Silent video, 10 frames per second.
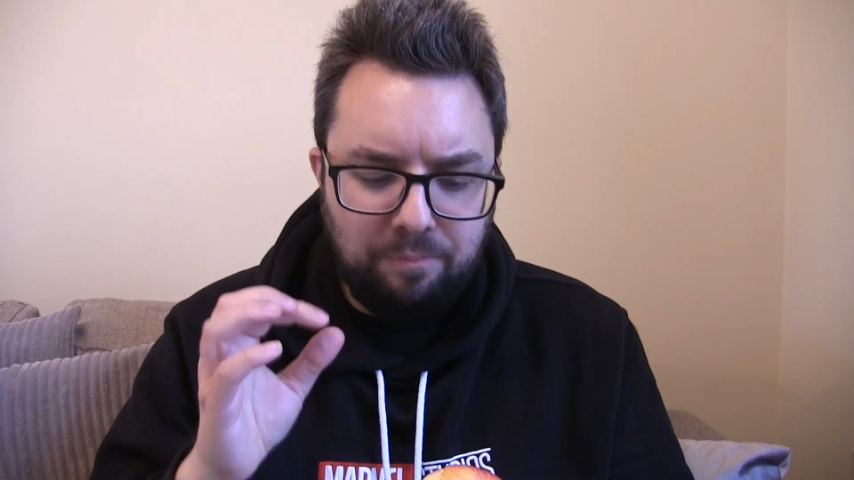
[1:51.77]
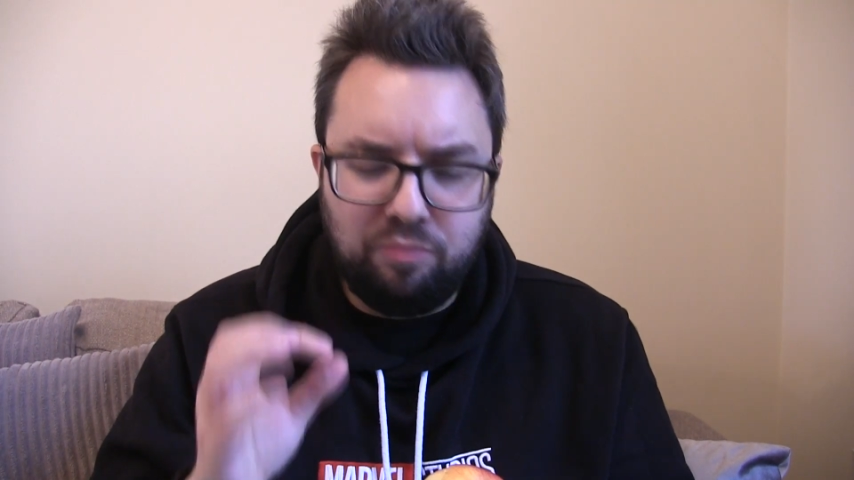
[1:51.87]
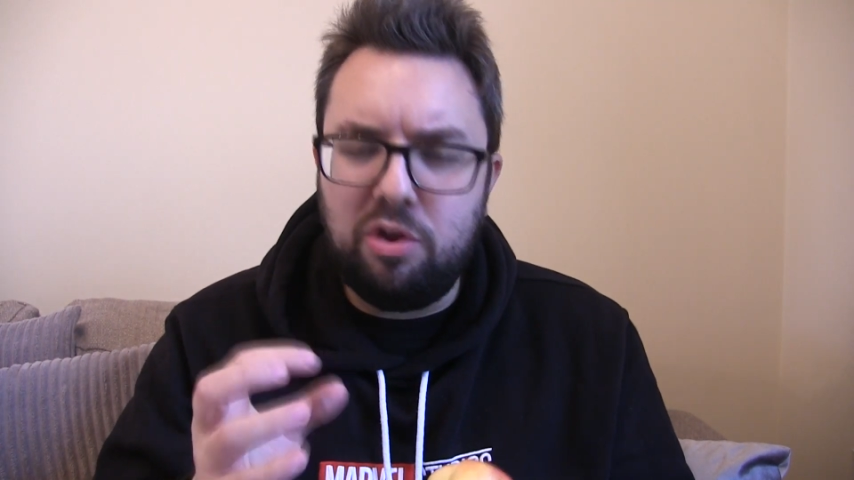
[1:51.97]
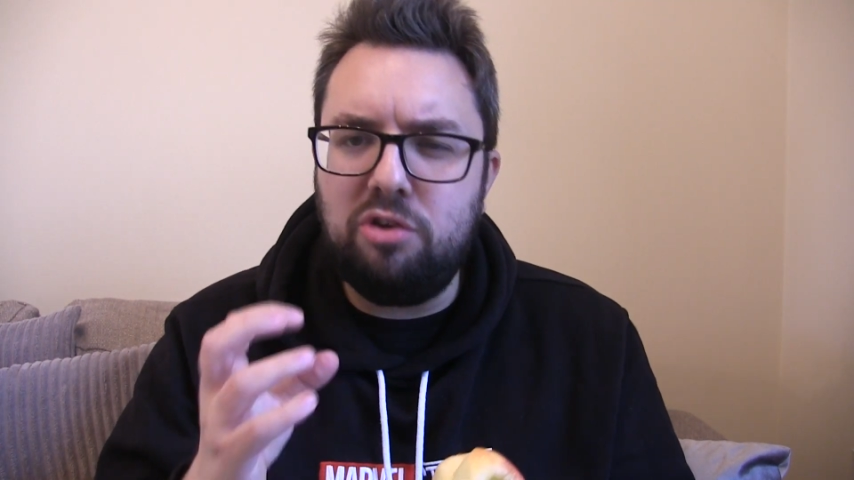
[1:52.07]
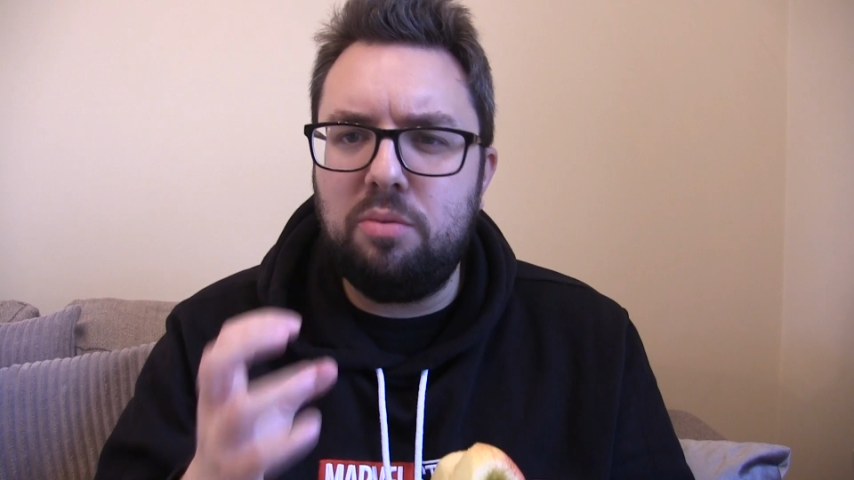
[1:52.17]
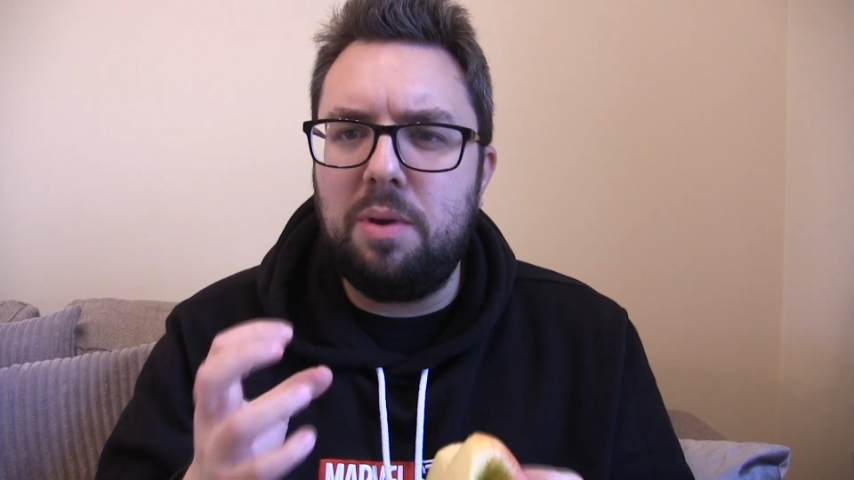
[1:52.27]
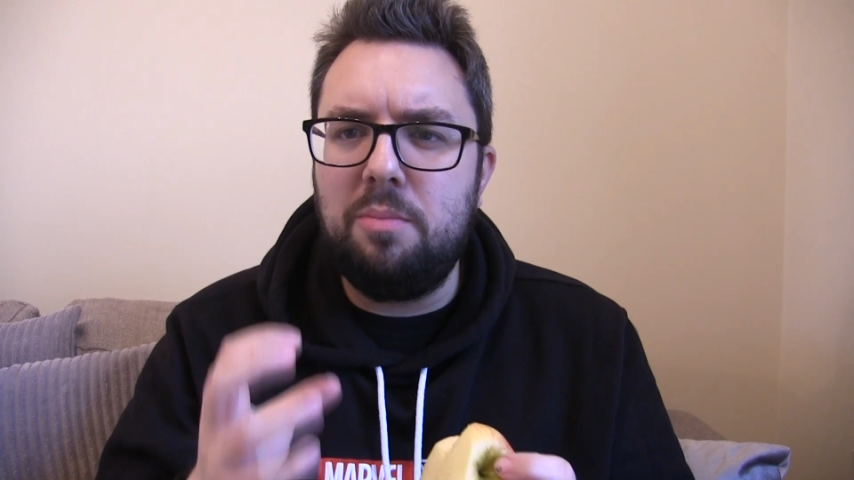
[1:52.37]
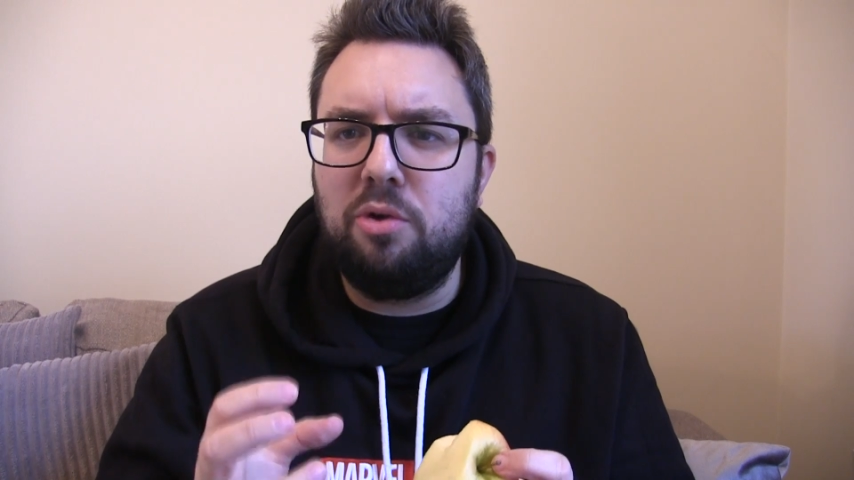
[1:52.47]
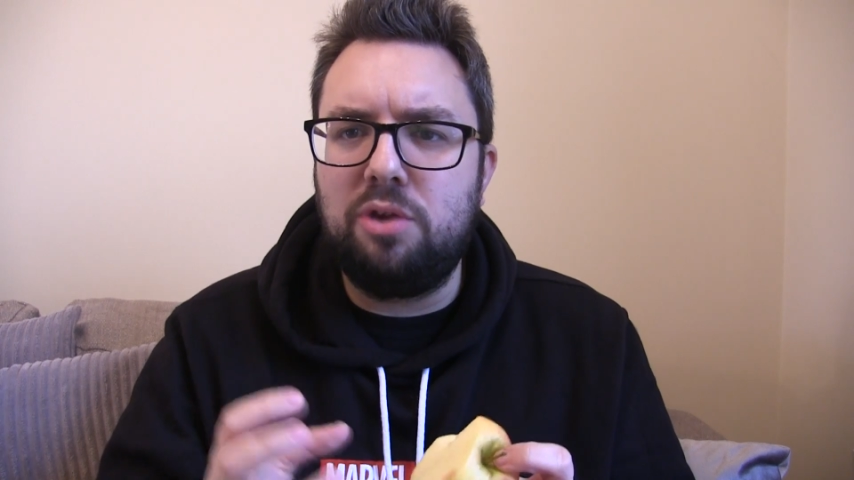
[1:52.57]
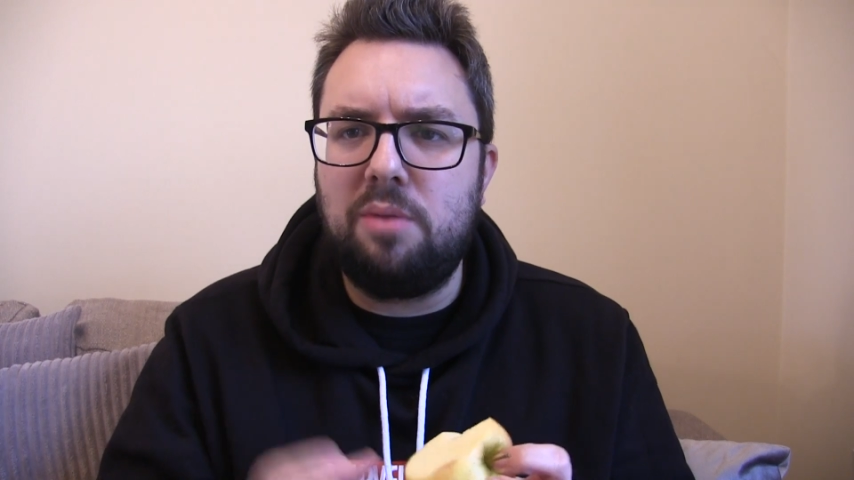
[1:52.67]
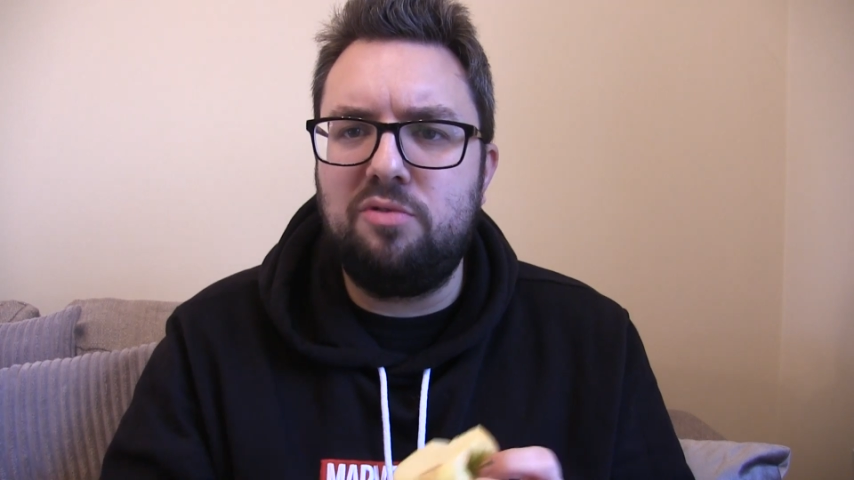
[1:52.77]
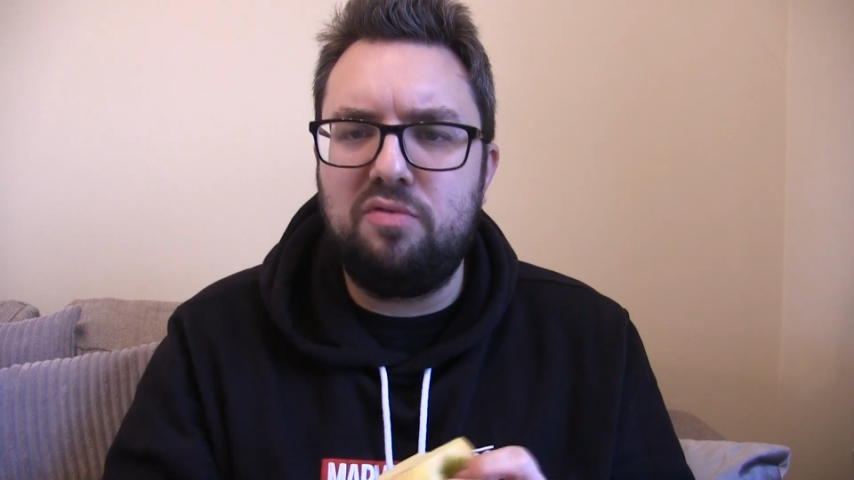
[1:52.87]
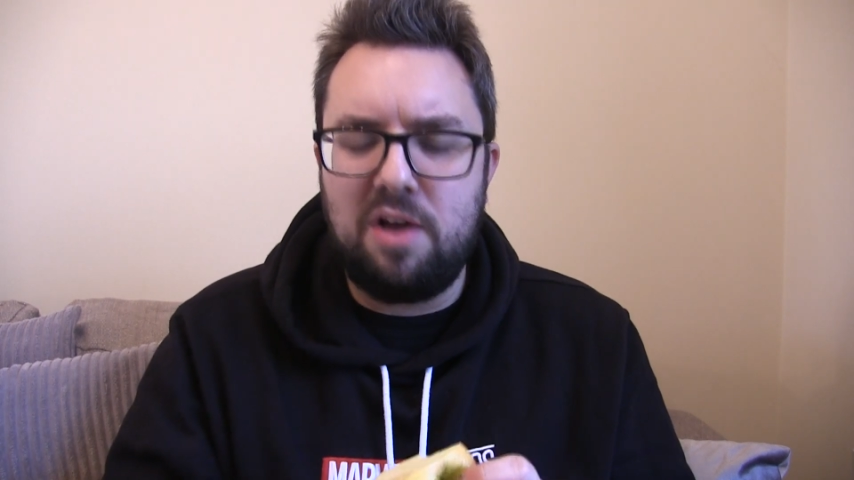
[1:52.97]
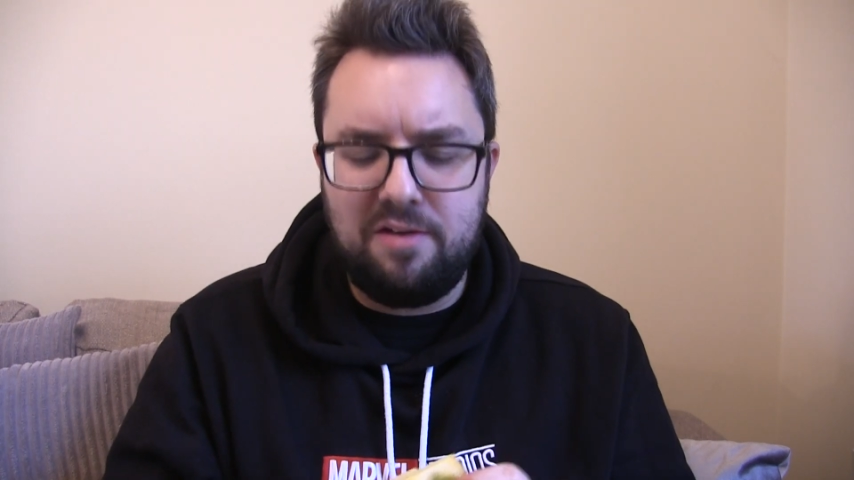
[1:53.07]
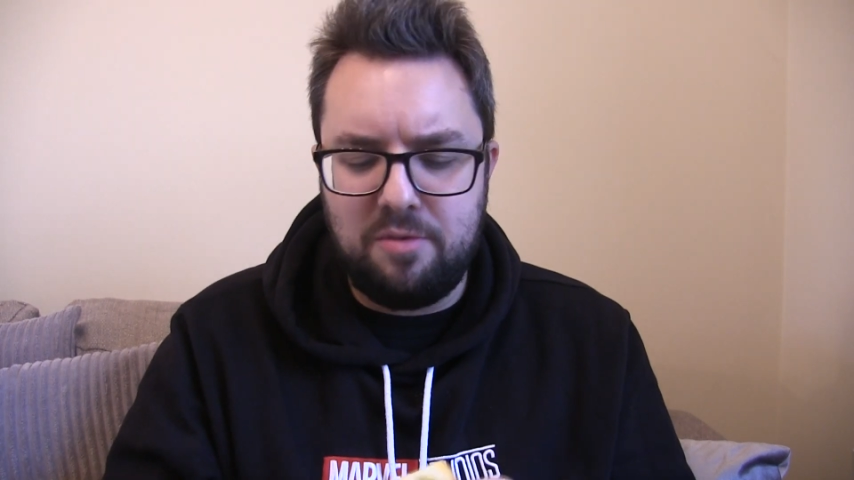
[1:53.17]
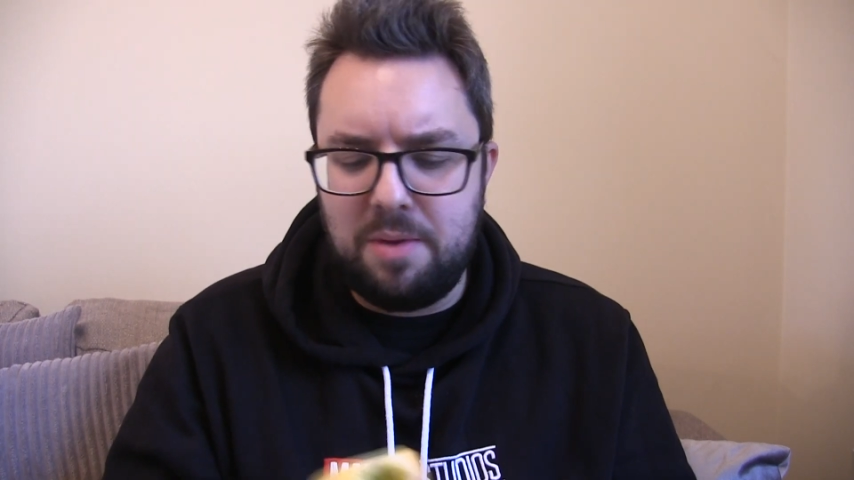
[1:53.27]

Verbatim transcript: Needs a bit more depth of flavour,